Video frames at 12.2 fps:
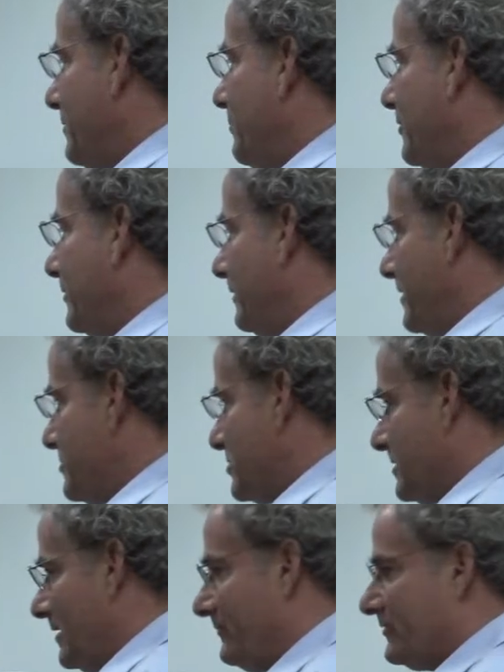the American
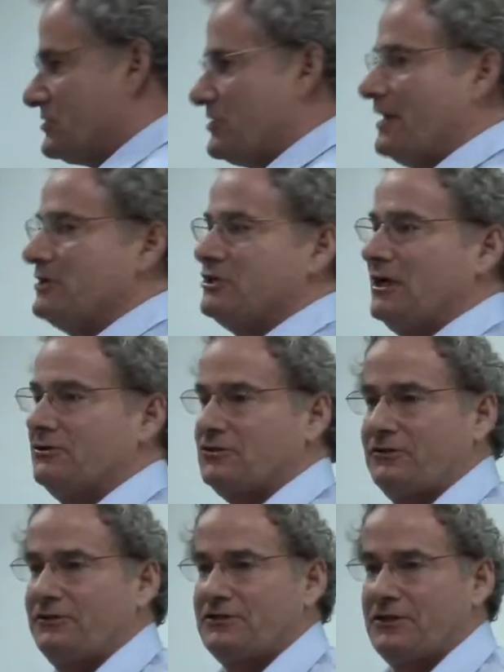Legislative Exchange
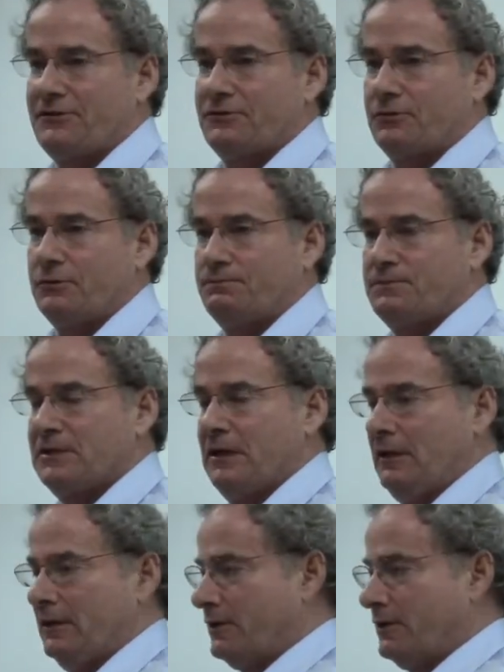Council, and these other groups,